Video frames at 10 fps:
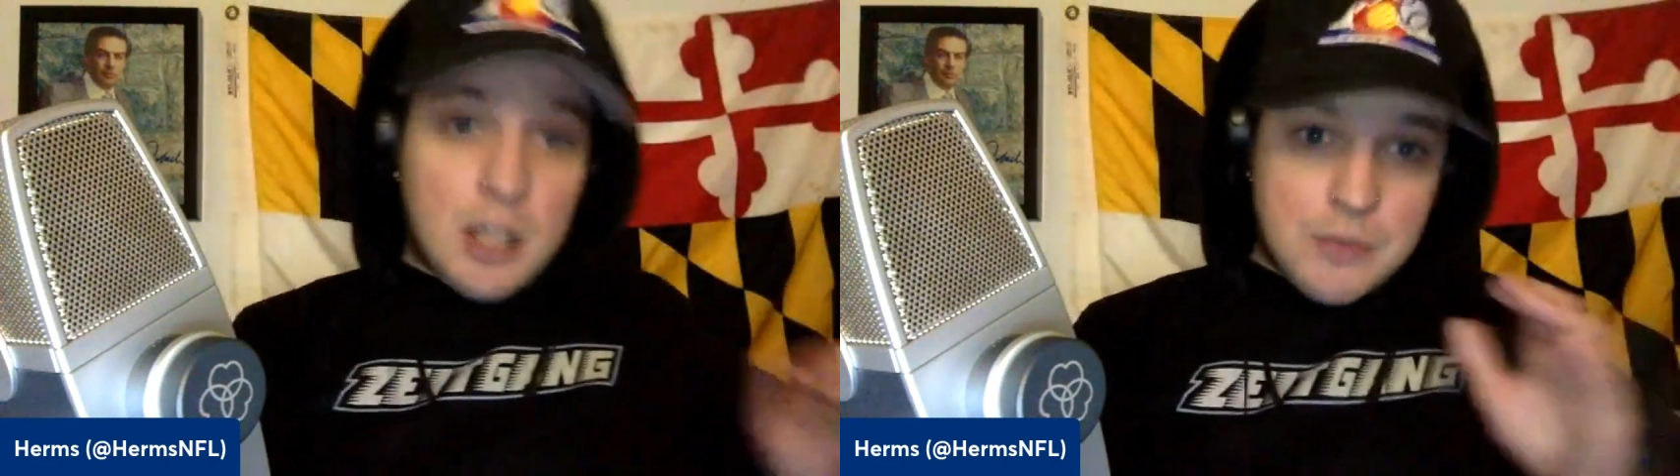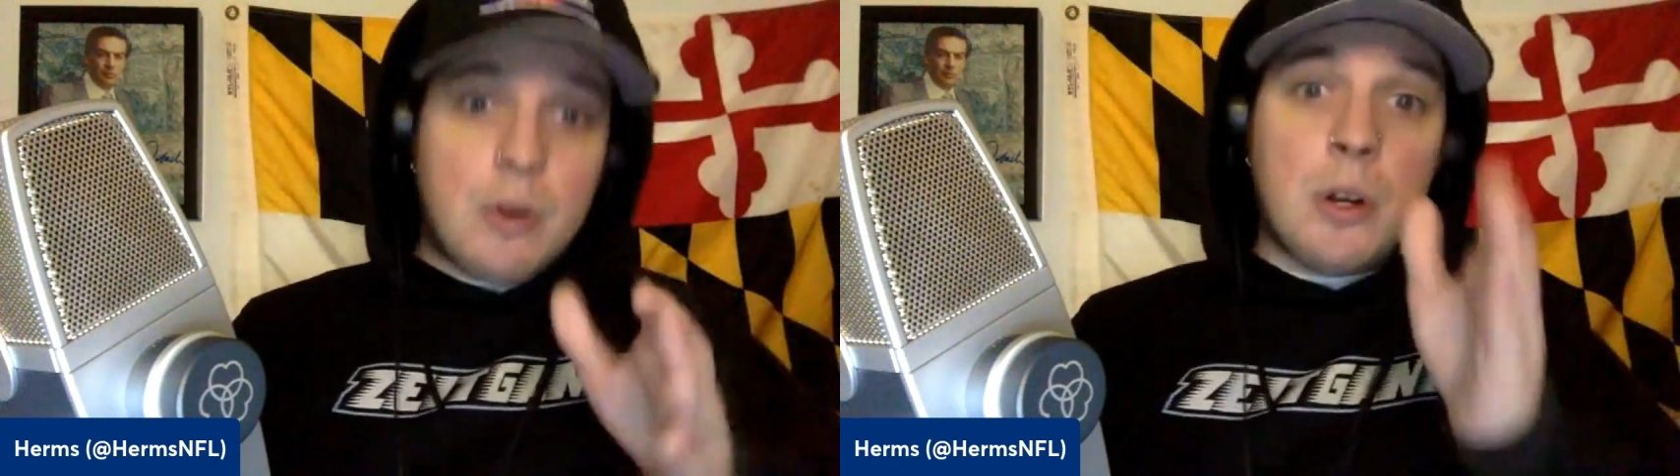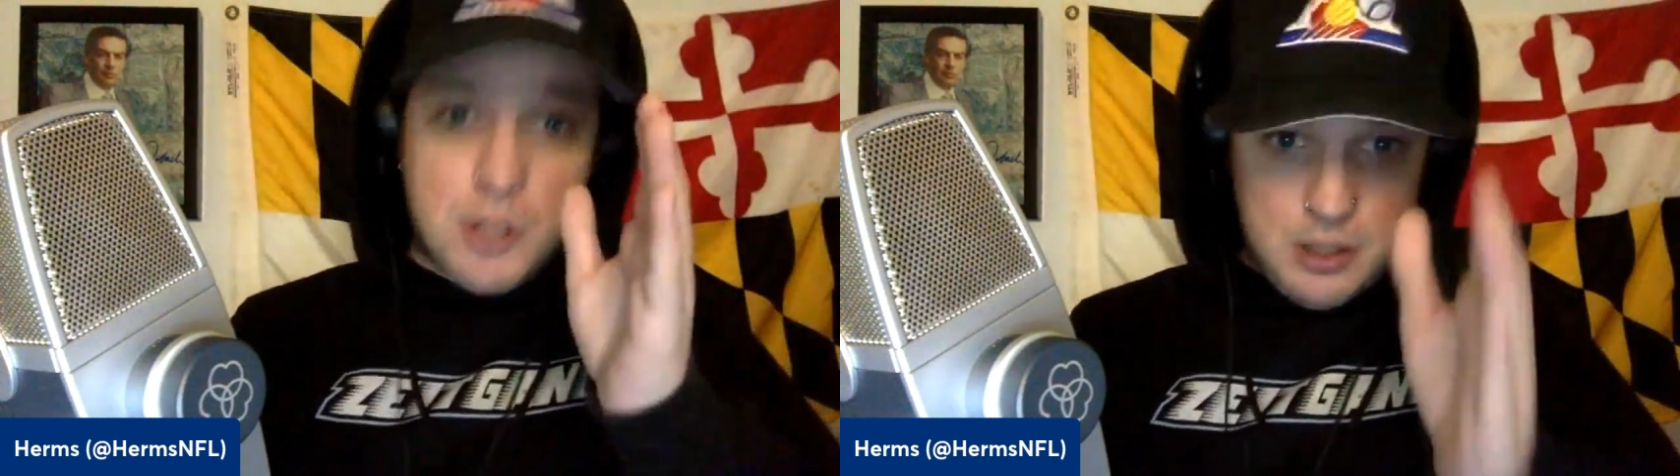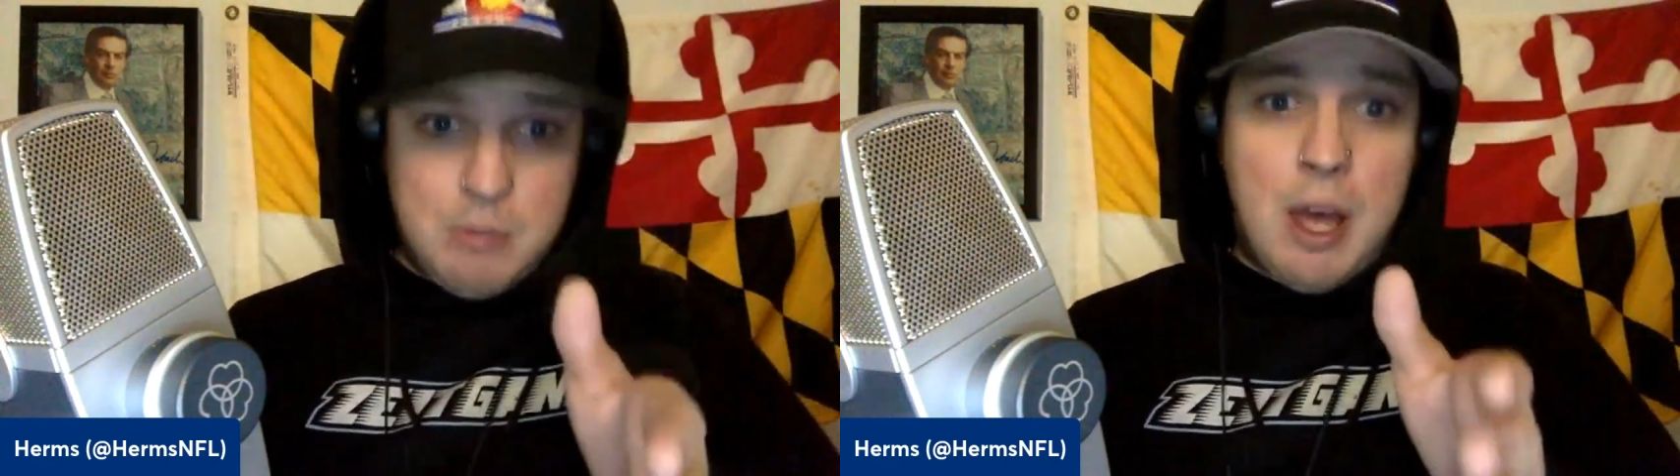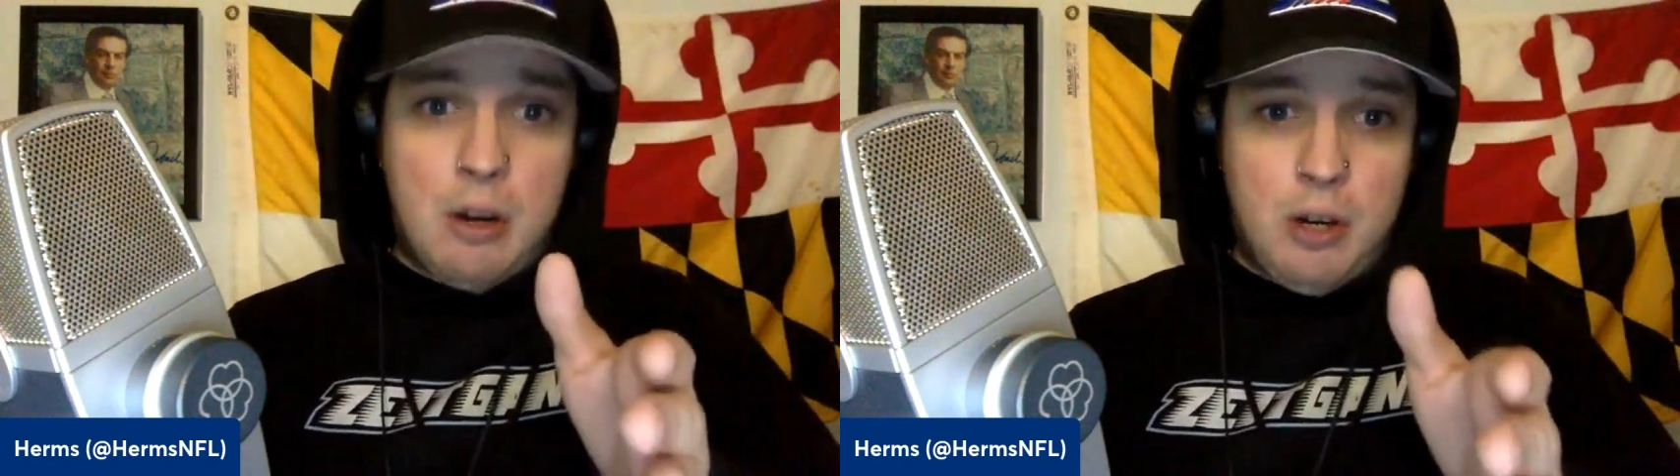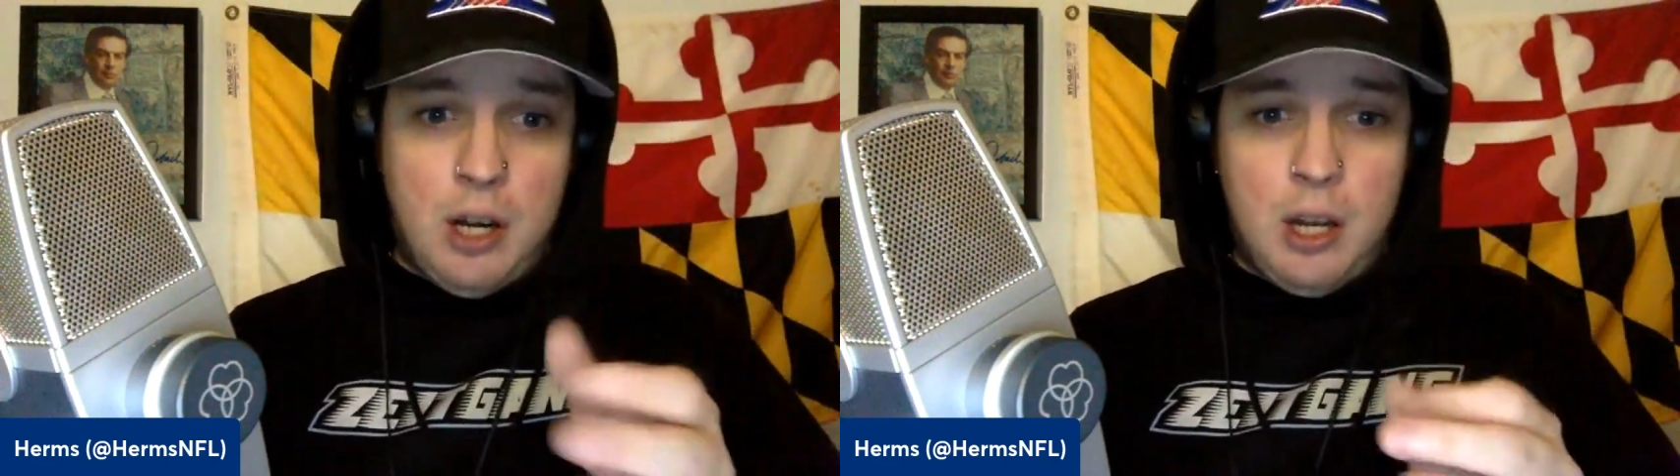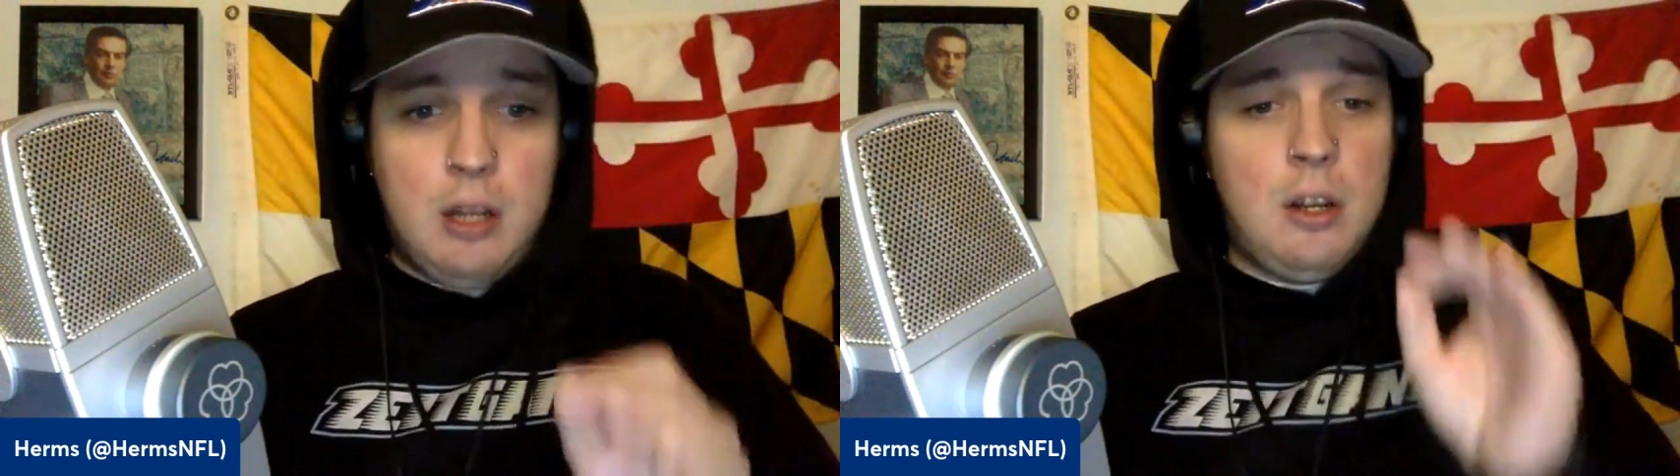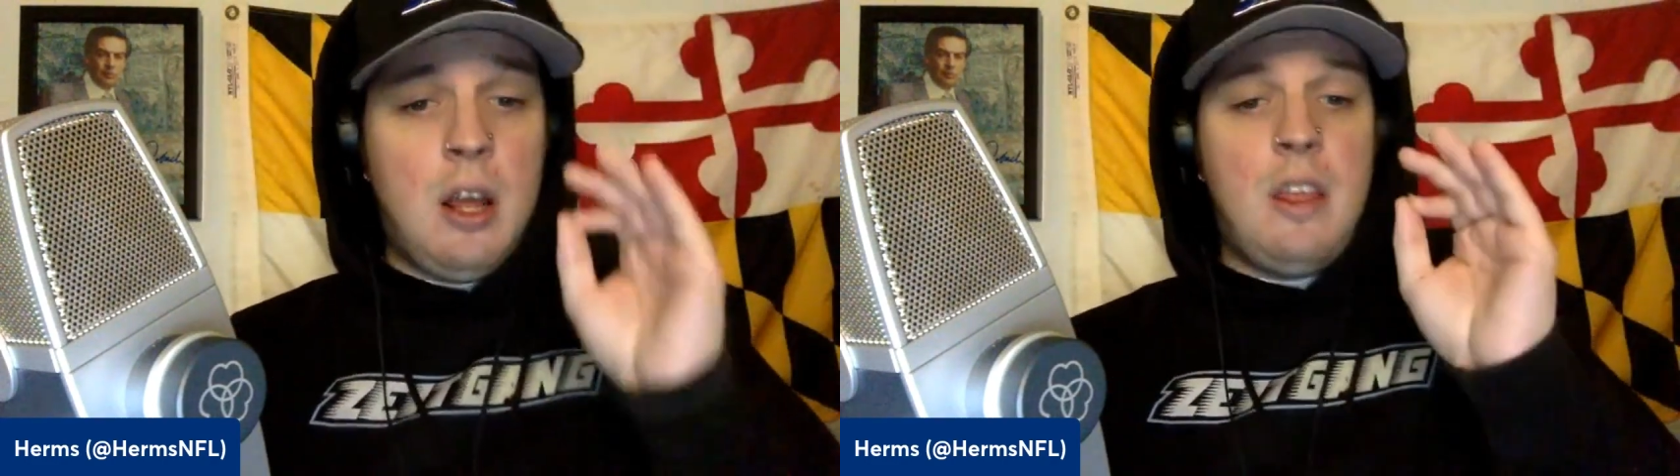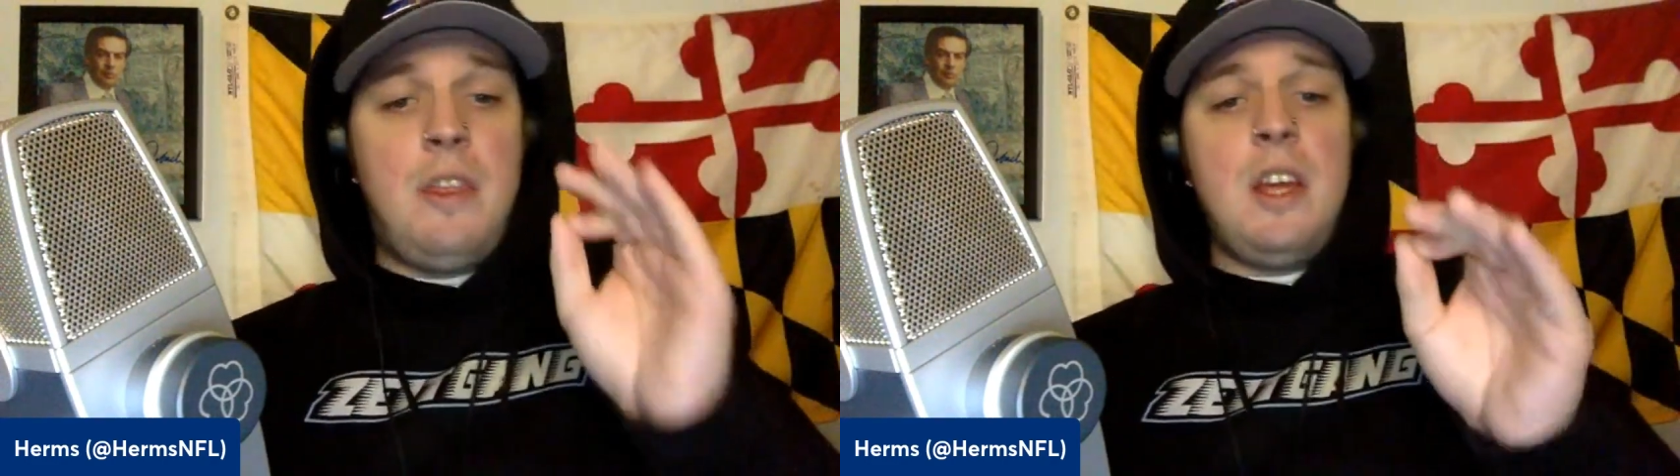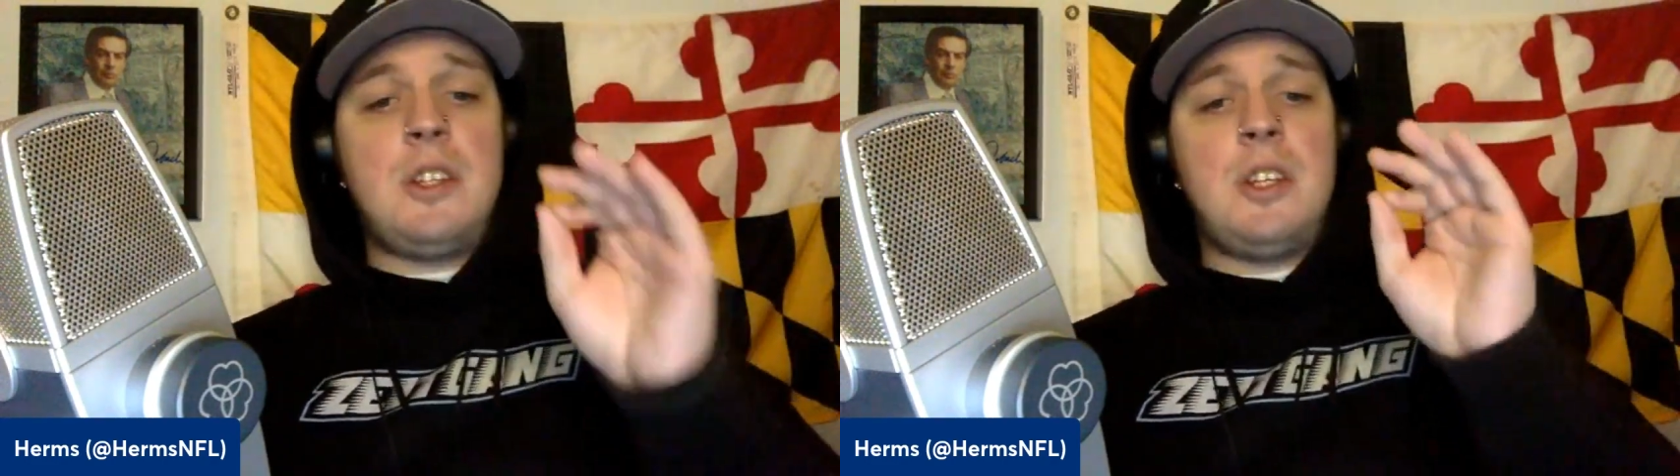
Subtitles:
let's focus on the matter at hand. This